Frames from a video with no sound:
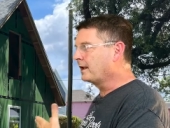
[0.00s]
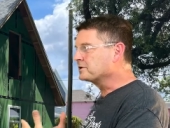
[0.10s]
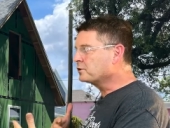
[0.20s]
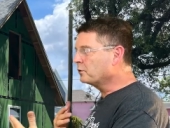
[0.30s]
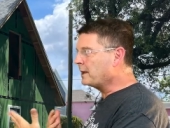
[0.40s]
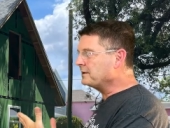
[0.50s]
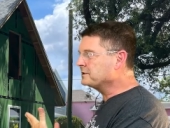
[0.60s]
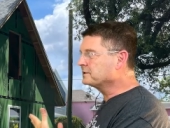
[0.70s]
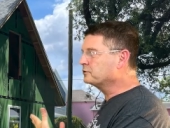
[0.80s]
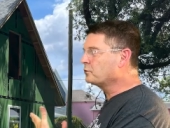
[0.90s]
Let's go around
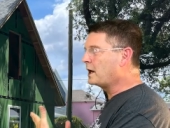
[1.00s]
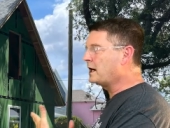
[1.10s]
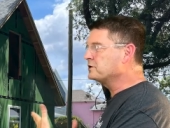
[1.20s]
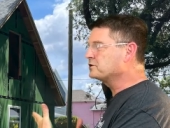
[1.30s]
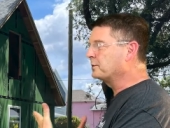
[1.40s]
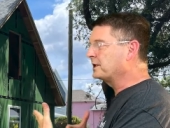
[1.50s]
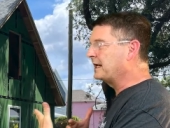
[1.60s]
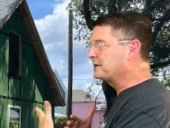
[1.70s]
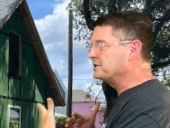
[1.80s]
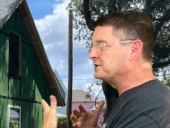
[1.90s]
to the garage so we
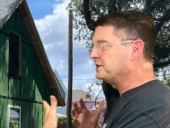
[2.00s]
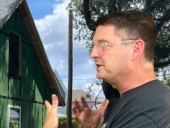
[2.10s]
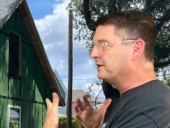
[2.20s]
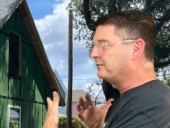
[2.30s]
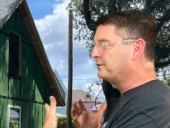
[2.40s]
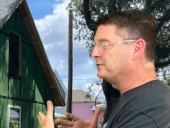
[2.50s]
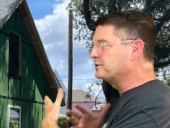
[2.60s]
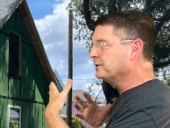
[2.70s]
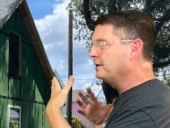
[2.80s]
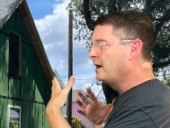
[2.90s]
can actually see the
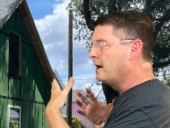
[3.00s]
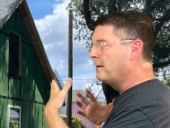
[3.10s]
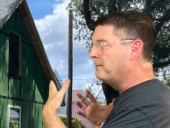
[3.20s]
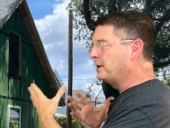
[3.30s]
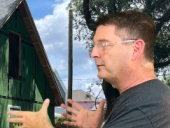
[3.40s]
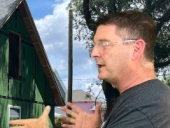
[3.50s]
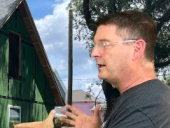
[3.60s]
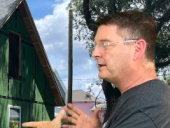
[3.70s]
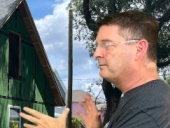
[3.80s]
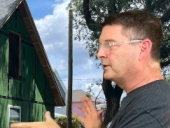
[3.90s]
future Bitter
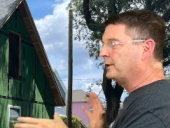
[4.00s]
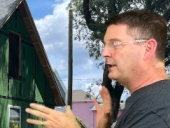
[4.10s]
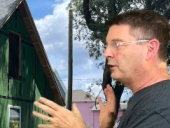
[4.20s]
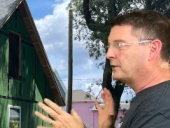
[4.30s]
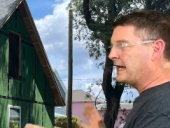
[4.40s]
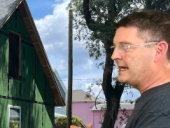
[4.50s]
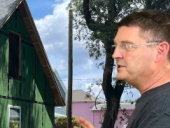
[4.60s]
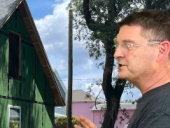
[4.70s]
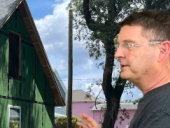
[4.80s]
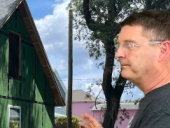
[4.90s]
Reality Brewing
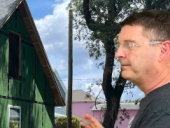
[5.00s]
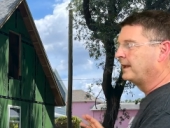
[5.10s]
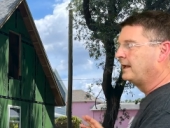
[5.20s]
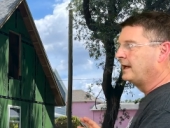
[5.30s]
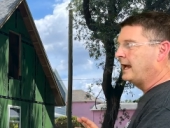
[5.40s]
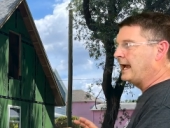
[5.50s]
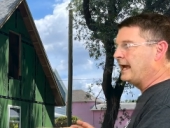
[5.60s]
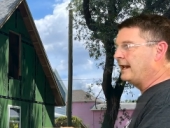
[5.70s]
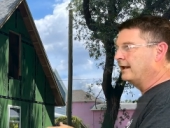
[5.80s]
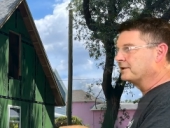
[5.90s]
location.
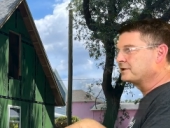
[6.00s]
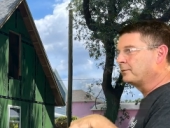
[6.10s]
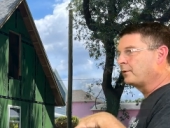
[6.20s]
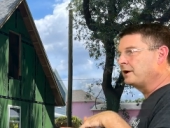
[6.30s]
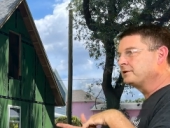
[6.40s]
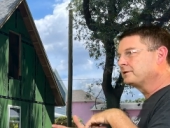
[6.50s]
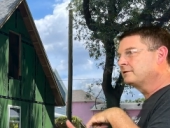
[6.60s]
And let's come around to the